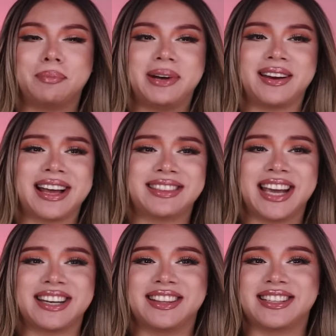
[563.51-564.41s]
But at the
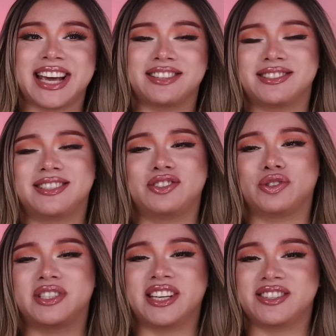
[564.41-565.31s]
end of the day,
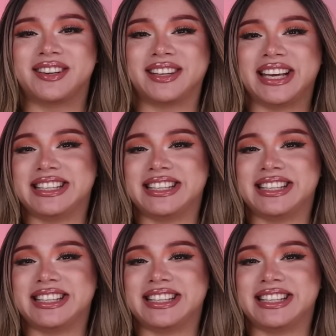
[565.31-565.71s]
strategically,